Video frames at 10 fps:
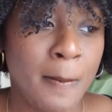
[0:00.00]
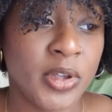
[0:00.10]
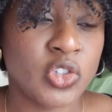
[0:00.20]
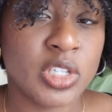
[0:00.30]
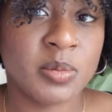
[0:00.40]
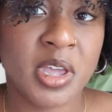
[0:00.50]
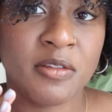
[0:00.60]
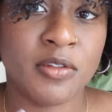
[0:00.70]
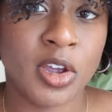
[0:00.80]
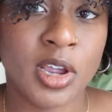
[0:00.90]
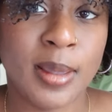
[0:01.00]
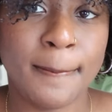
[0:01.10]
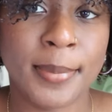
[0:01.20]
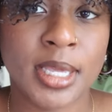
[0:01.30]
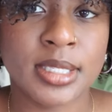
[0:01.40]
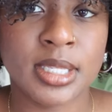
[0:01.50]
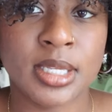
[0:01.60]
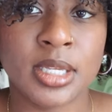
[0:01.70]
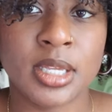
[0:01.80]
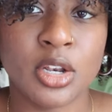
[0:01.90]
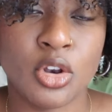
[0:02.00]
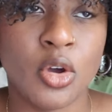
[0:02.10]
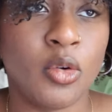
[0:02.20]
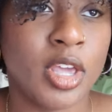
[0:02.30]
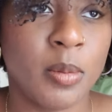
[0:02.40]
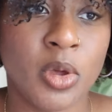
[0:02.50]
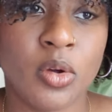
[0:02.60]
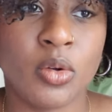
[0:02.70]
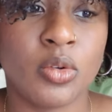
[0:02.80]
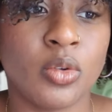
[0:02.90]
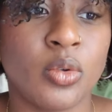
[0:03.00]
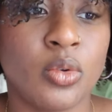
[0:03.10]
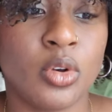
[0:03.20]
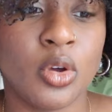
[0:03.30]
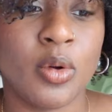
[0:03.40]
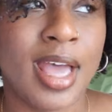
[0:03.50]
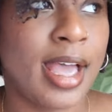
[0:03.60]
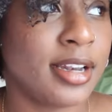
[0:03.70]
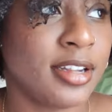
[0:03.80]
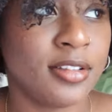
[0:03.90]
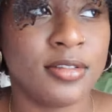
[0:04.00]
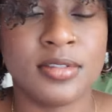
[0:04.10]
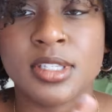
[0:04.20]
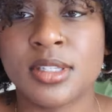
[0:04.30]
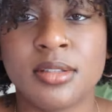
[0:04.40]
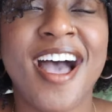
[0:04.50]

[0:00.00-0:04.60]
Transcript: but just my very basic, no chemical, no actives.